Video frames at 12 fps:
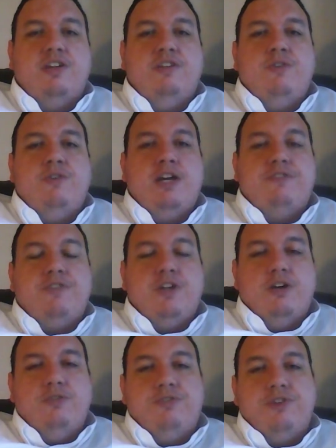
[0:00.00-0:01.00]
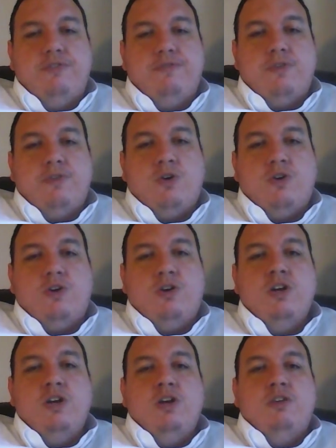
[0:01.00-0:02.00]
If you have to go so far
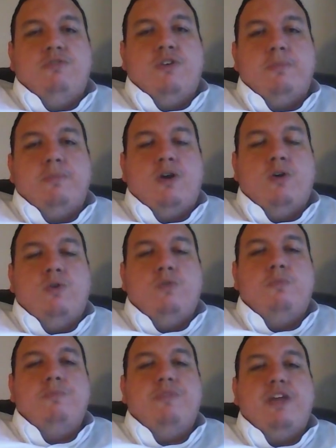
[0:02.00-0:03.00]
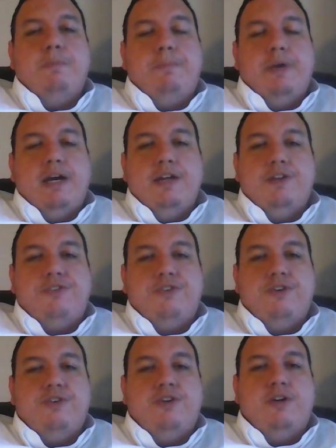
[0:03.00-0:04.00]
from home, they pay a
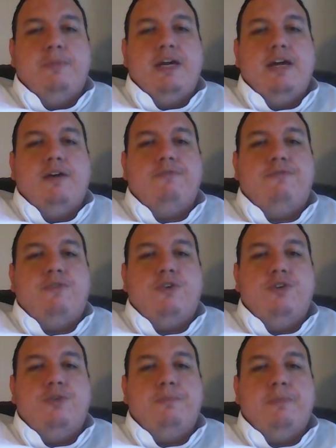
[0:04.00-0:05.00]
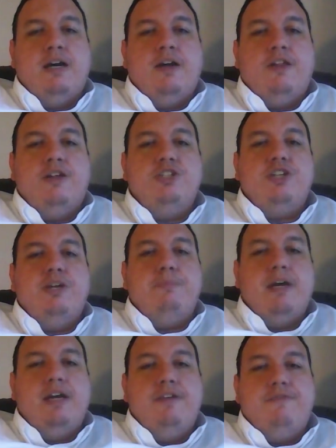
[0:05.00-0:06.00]
certain amount for your mileage. They
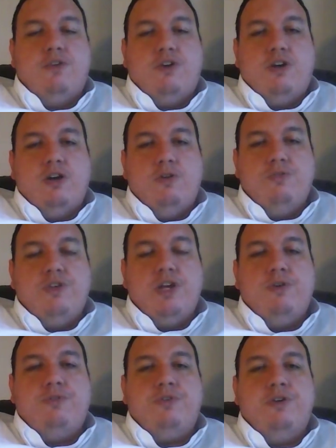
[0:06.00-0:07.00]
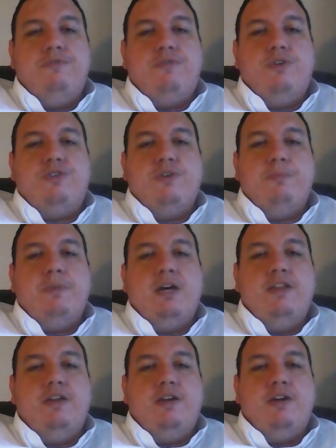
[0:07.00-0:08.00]
pay for a hotel room for
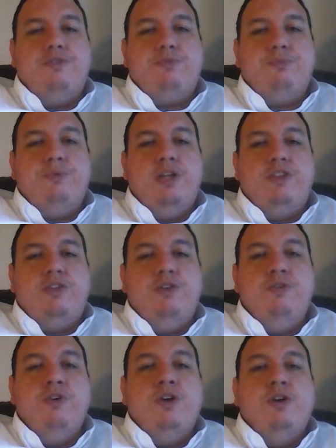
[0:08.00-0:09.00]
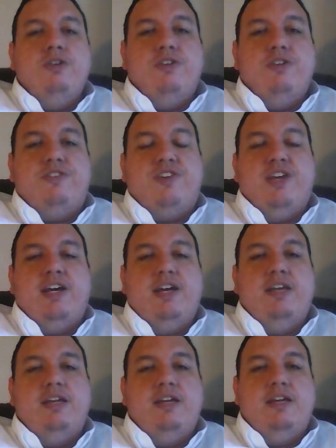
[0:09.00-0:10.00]
somebody that goes with you to
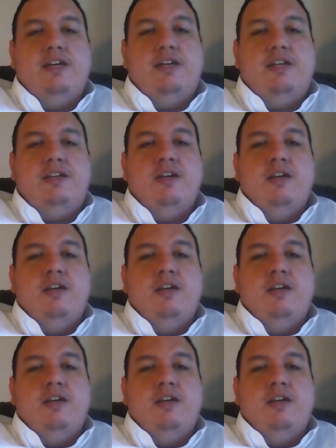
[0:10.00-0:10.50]
stay in.